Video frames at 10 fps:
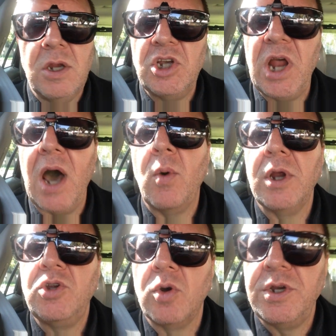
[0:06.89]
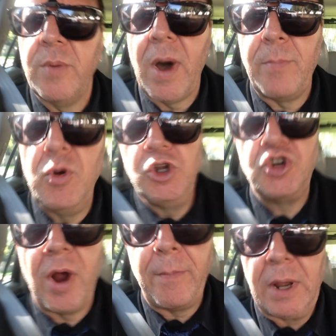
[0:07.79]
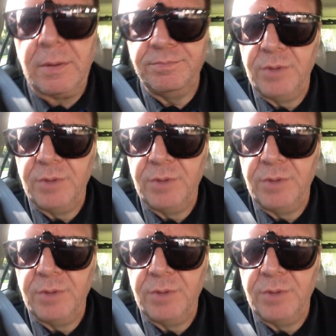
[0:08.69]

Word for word: Today I want to talk to you about bootstrapping.